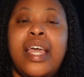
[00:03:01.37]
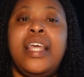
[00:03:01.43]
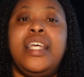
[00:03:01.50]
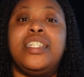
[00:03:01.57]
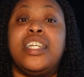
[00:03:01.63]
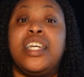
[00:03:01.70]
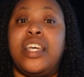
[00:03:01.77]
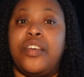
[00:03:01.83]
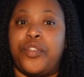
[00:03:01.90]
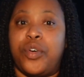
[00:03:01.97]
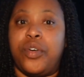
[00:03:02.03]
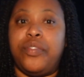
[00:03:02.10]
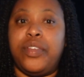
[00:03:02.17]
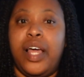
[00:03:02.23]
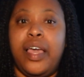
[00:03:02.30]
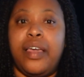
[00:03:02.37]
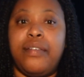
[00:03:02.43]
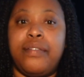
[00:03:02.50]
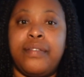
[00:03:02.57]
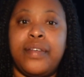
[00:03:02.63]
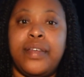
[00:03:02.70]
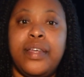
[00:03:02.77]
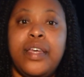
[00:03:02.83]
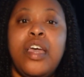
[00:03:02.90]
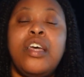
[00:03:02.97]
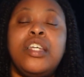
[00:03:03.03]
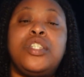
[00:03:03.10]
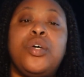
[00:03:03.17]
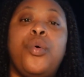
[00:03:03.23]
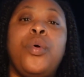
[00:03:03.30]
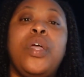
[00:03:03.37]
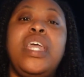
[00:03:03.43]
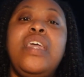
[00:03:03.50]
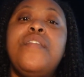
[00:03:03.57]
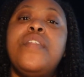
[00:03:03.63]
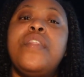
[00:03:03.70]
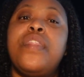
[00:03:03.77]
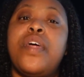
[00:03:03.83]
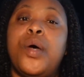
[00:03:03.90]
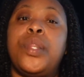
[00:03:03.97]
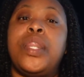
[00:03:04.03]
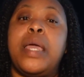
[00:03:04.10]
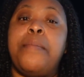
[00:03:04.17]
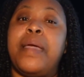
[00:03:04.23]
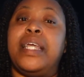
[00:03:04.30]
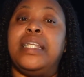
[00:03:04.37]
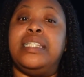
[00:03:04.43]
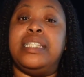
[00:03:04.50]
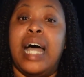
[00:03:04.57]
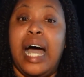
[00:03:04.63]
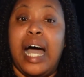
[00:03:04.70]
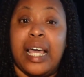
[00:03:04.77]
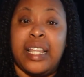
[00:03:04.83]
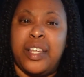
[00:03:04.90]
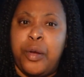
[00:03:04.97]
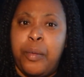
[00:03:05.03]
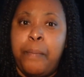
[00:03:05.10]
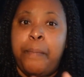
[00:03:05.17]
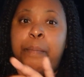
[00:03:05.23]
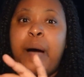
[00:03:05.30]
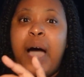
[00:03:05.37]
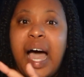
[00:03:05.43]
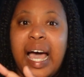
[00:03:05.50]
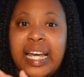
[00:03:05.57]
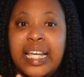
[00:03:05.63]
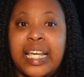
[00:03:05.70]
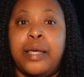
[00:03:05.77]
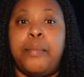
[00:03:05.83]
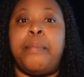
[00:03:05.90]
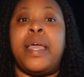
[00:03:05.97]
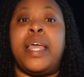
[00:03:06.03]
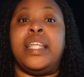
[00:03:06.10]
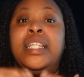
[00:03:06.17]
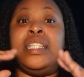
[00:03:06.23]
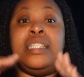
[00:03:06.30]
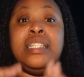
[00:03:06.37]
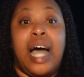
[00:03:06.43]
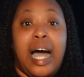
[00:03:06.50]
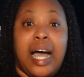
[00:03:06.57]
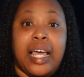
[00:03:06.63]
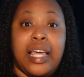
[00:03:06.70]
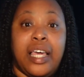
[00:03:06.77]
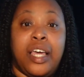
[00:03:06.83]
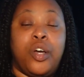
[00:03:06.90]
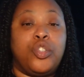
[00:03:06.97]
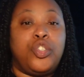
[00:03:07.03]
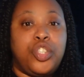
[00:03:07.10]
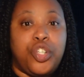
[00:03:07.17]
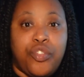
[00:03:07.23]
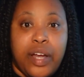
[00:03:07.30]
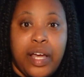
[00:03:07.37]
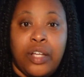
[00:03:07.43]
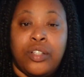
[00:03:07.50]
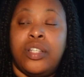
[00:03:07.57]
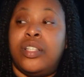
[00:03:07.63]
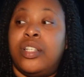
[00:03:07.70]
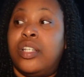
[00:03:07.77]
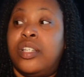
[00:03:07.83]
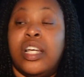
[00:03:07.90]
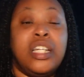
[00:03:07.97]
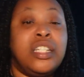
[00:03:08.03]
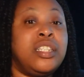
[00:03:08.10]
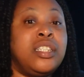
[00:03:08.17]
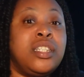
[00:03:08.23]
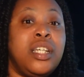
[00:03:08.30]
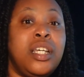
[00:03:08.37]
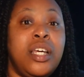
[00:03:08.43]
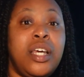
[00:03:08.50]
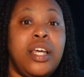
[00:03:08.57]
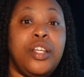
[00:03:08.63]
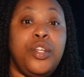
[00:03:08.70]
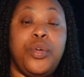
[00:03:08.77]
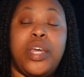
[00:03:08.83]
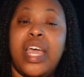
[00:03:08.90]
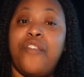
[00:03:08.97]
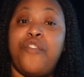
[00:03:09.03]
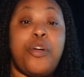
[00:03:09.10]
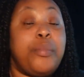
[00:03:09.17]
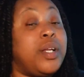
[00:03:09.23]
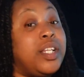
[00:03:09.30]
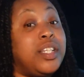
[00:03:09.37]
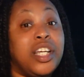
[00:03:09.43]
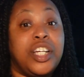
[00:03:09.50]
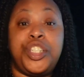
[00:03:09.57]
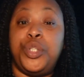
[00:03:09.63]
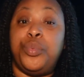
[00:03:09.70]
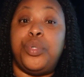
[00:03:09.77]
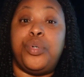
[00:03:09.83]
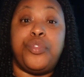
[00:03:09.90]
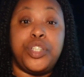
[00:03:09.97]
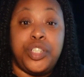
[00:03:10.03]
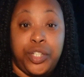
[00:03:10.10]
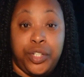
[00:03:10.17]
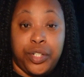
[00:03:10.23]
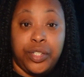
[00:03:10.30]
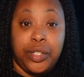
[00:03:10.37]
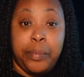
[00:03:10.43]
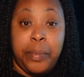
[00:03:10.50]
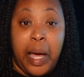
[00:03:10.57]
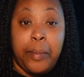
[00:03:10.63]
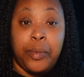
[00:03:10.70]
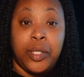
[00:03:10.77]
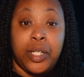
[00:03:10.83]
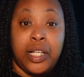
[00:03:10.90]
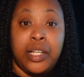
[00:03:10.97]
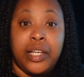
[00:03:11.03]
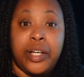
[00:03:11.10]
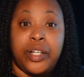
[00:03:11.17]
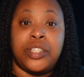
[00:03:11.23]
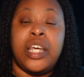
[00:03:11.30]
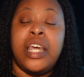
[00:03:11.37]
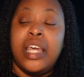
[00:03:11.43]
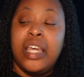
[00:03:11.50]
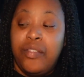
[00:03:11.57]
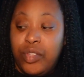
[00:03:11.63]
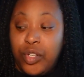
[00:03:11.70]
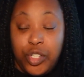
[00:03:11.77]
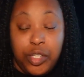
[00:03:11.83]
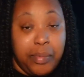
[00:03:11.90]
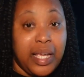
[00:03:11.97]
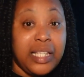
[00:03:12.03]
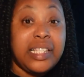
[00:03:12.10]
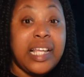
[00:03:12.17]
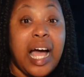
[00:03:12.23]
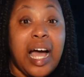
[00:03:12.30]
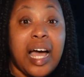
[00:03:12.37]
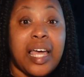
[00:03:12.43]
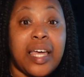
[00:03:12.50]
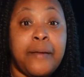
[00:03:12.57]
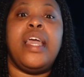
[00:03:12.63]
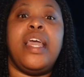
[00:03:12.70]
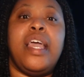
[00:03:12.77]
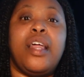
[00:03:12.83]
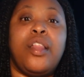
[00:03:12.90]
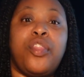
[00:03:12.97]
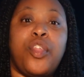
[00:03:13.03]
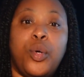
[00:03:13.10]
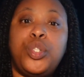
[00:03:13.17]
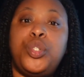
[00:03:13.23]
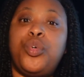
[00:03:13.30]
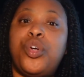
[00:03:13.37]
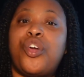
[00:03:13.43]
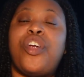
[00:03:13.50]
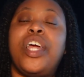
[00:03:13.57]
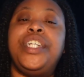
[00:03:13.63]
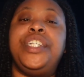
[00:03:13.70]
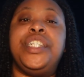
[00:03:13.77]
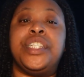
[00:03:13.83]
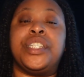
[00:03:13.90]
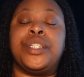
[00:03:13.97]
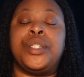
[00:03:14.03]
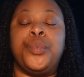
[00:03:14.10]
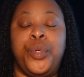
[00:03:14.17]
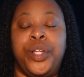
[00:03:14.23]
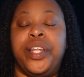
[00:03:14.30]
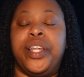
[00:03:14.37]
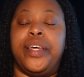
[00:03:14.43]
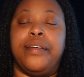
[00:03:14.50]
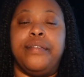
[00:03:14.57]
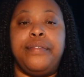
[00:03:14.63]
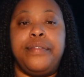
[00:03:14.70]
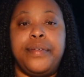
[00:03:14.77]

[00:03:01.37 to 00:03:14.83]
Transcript: he is the giver of life. So even though they may die, their body may die and go to the ground, and the dust you came from and the dust you will return, the Bible declares, even though you may die, those who are in Christ Jesus will live.